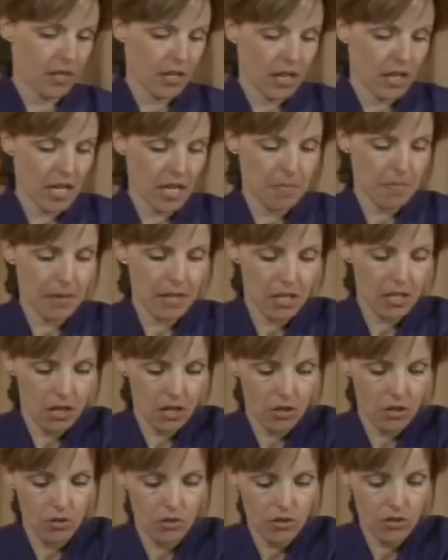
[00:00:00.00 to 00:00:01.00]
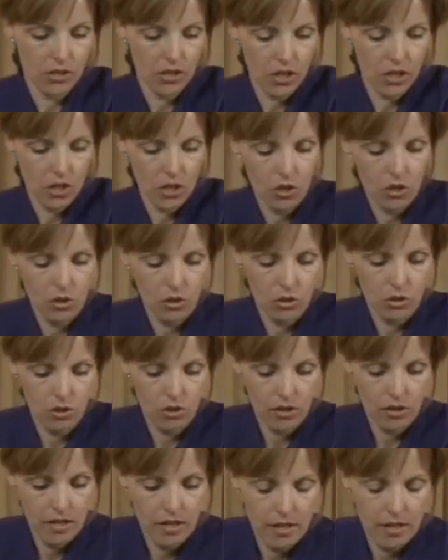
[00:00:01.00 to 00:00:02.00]
keeping you secure
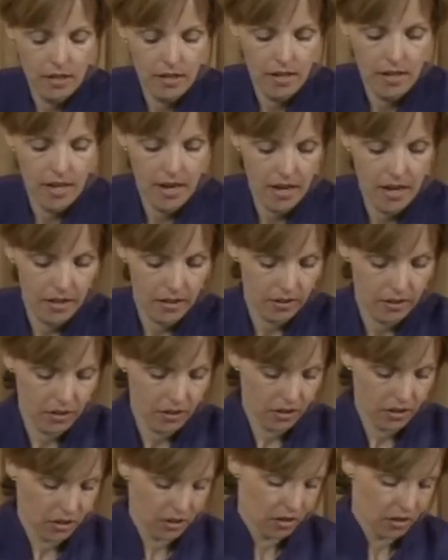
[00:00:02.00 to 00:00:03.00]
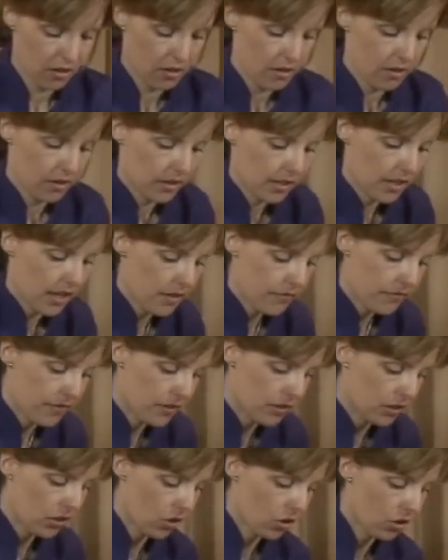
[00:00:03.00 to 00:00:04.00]
and safe in
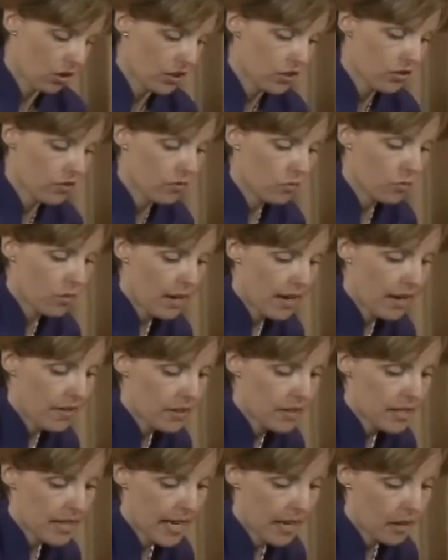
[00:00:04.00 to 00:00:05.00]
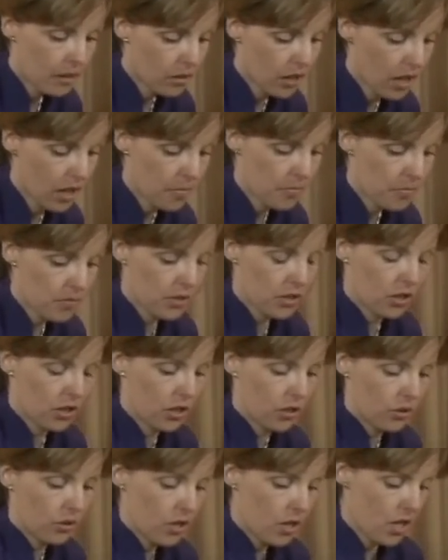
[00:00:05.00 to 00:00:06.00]
the knowledge of where the towel comes
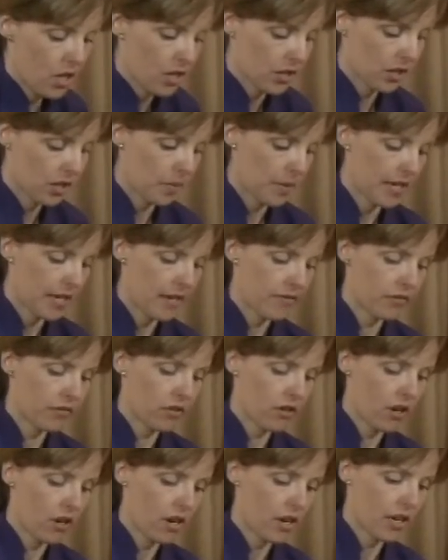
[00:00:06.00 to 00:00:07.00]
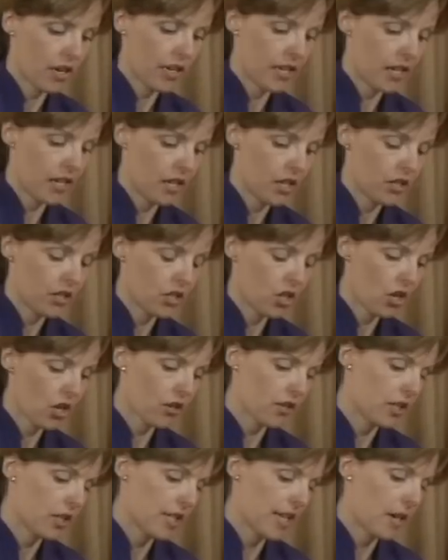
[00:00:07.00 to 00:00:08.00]
to. So whenever I tuck
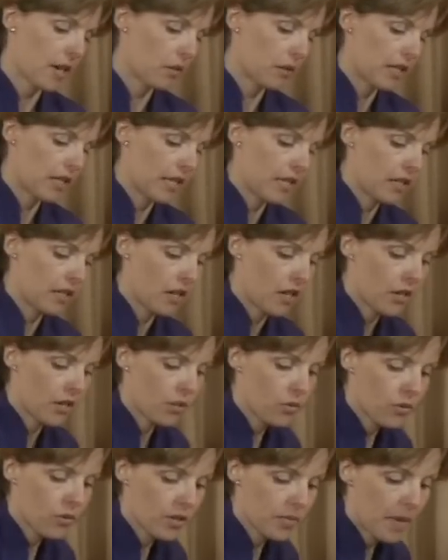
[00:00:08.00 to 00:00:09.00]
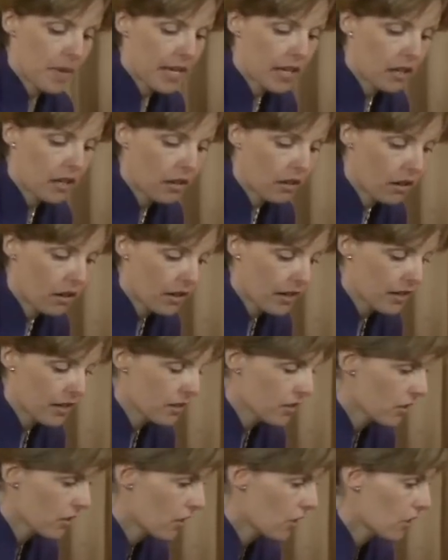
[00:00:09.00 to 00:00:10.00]
the towel in, I always make a line
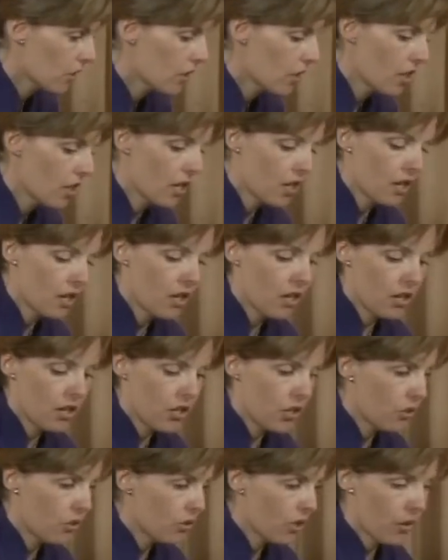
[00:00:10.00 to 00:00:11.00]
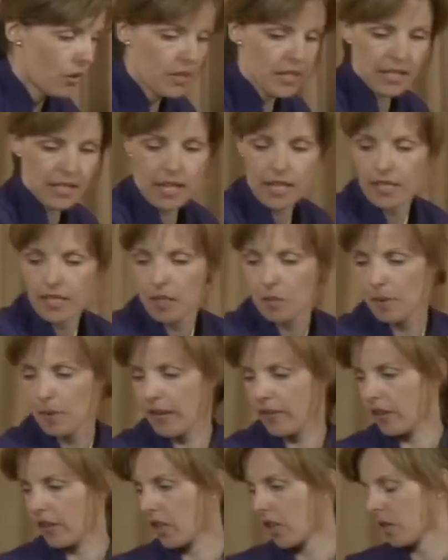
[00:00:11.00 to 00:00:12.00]
so that you know exactly
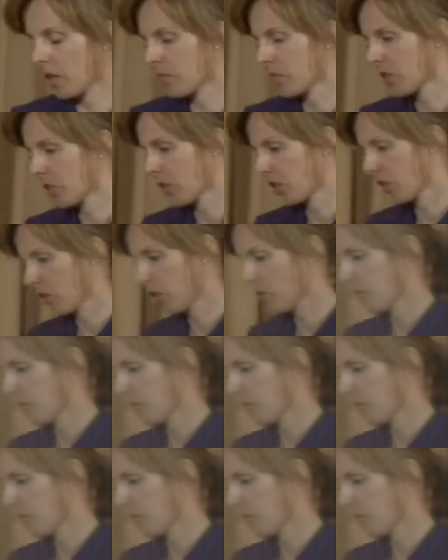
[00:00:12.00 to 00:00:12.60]
where it comes to.